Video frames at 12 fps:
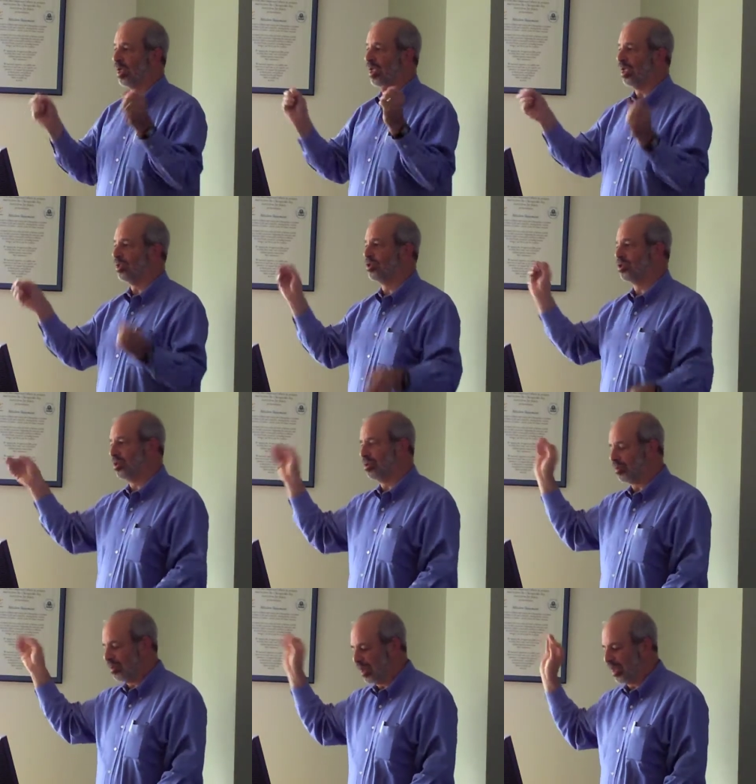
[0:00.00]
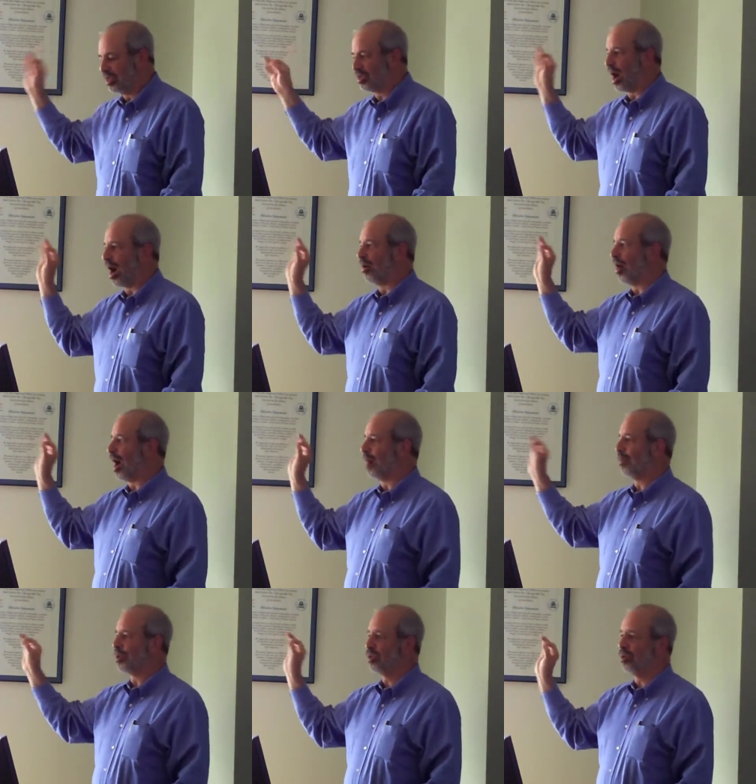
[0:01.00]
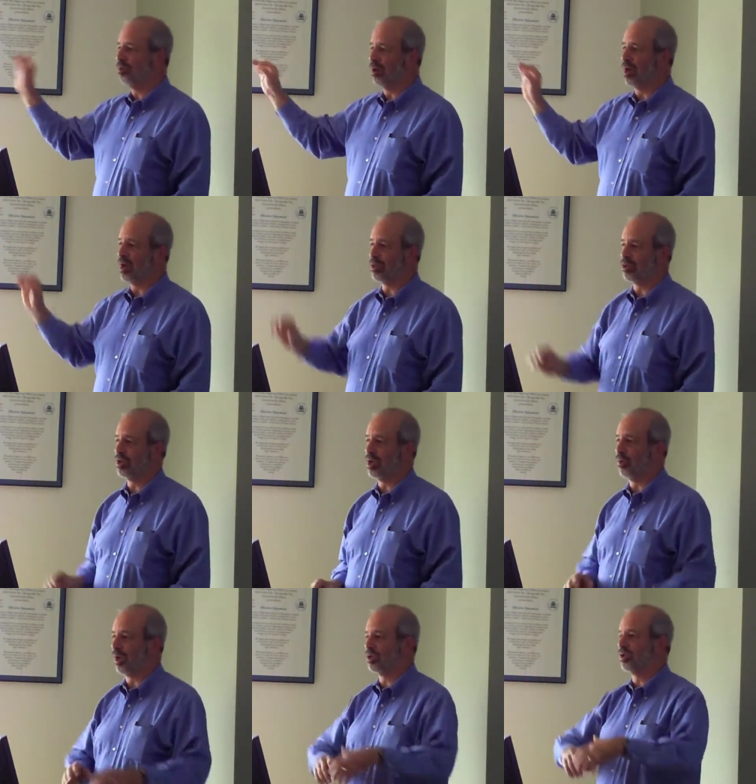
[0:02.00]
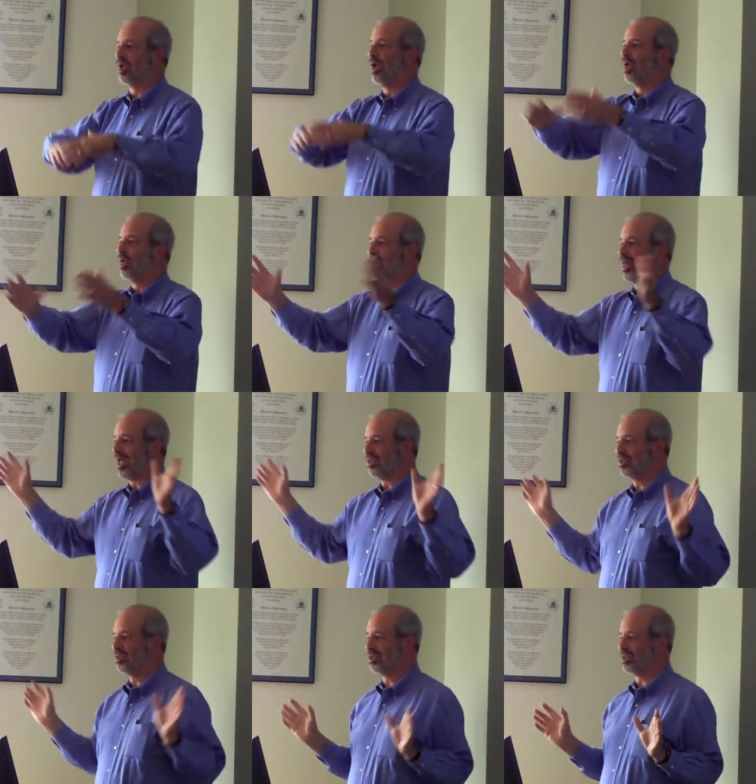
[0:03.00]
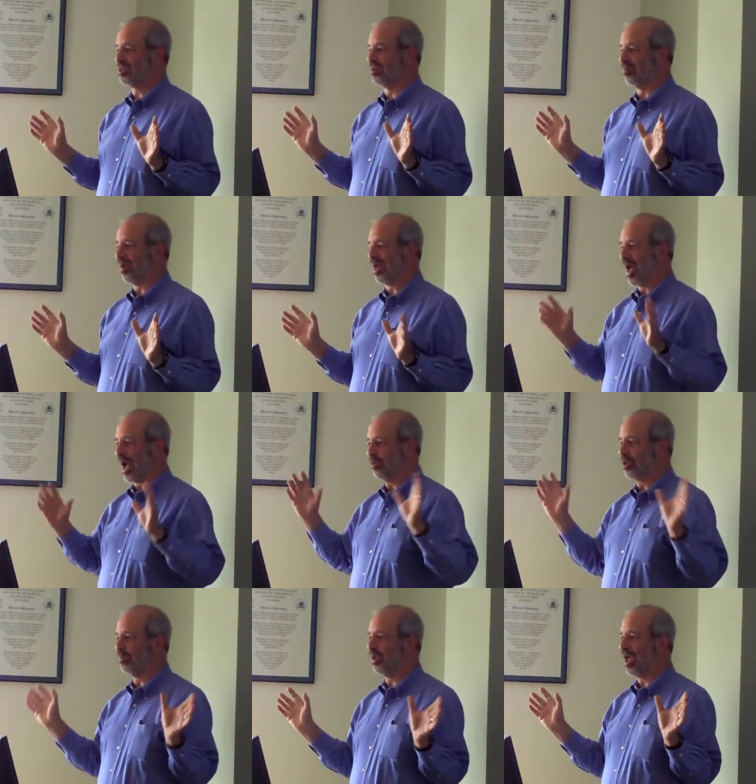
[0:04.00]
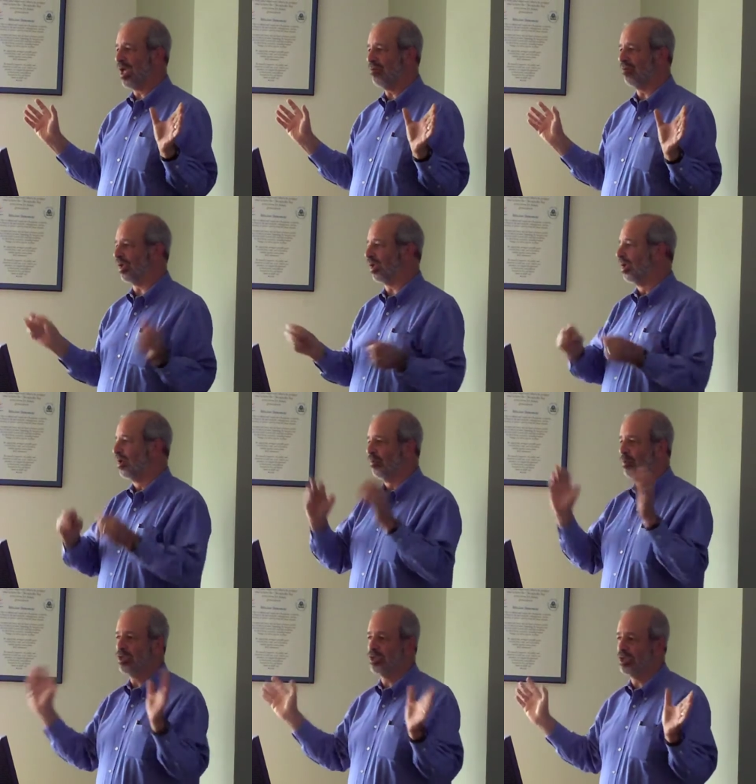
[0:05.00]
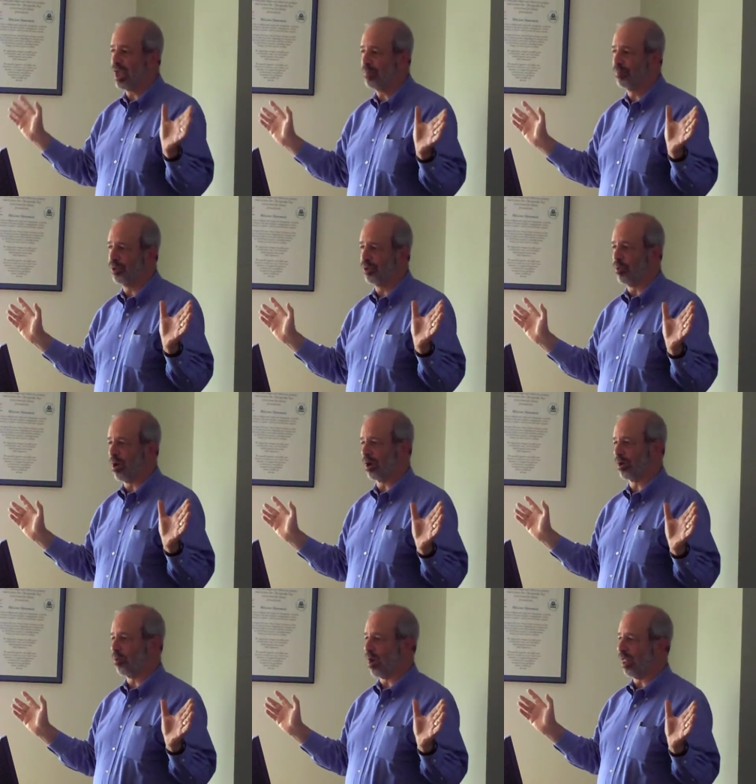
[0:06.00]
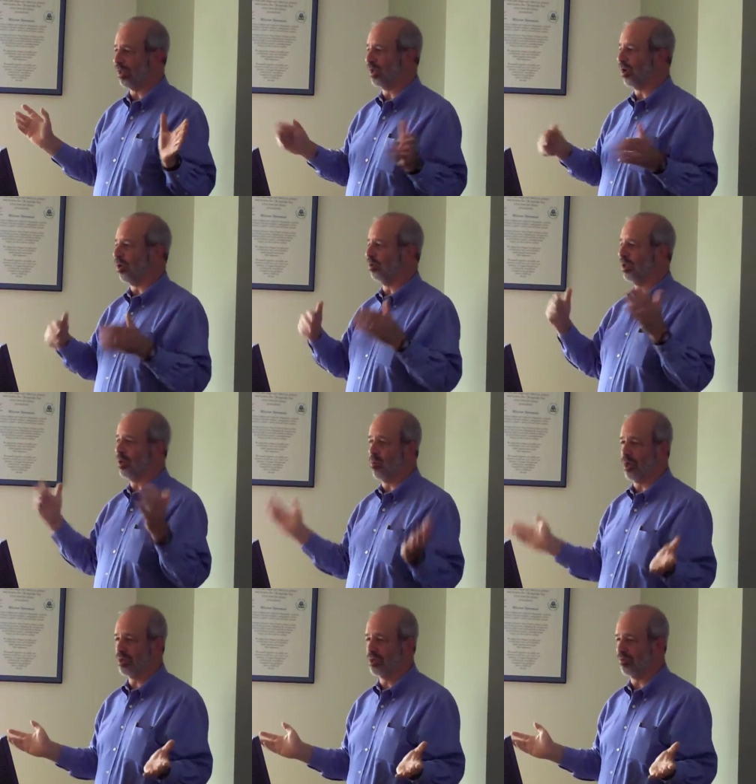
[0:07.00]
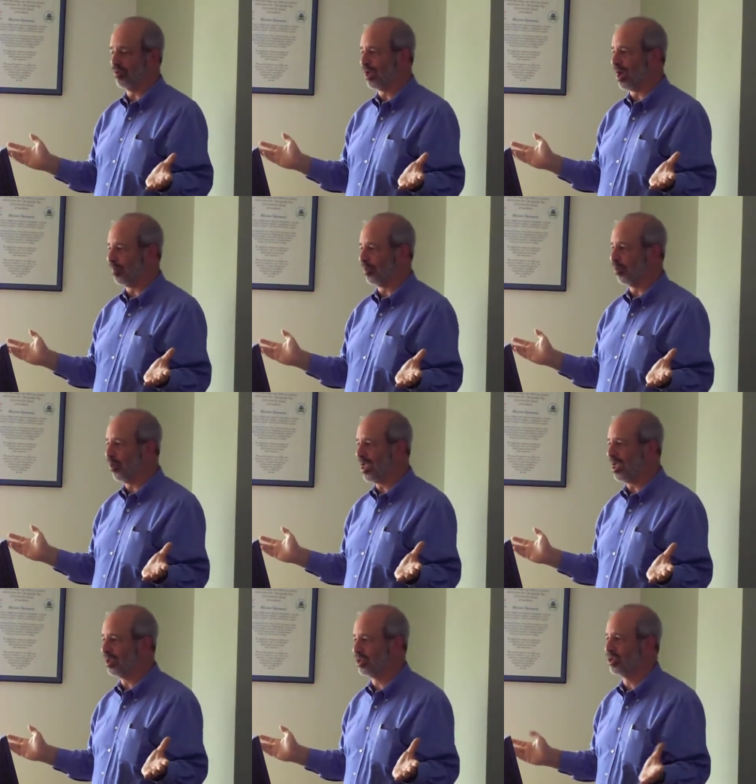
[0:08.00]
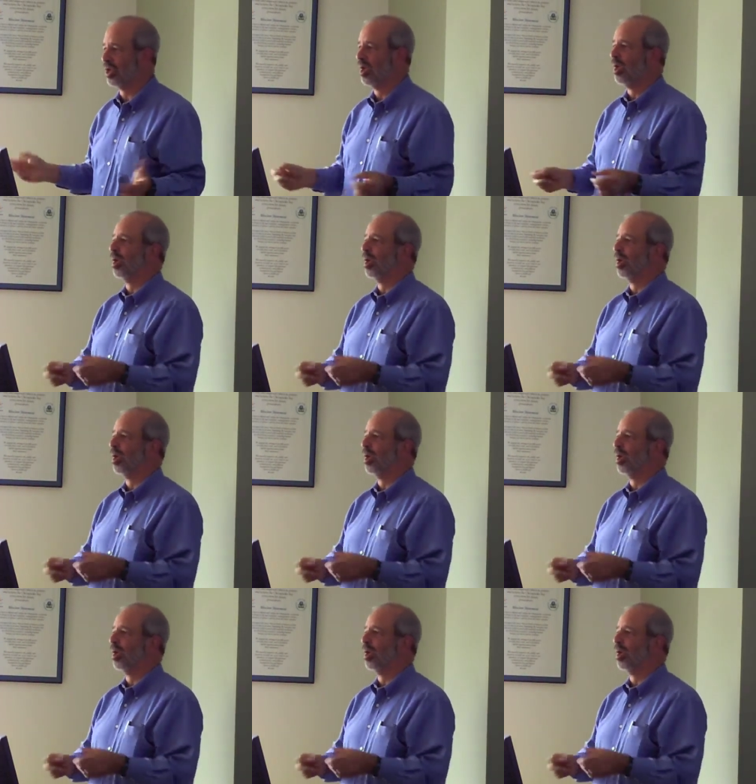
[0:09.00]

It's, it's our opportunity to see what's that system and how it's behaving. We sample the water quality only once every couple weeks.